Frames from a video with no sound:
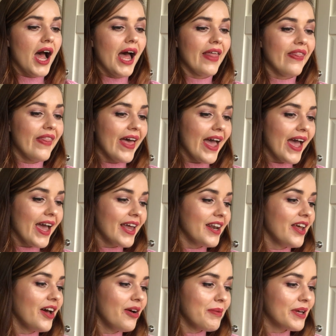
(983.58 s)
And then,
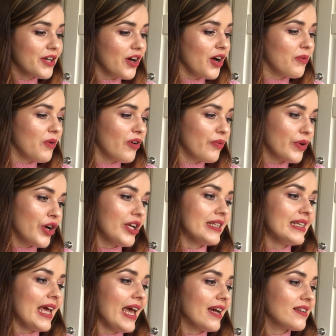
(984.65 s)
oh my god, what have we got
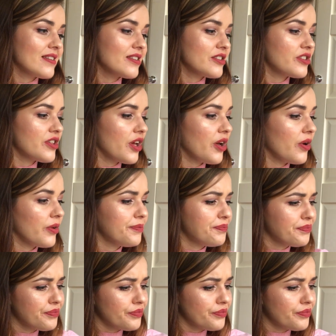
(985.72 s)
next? So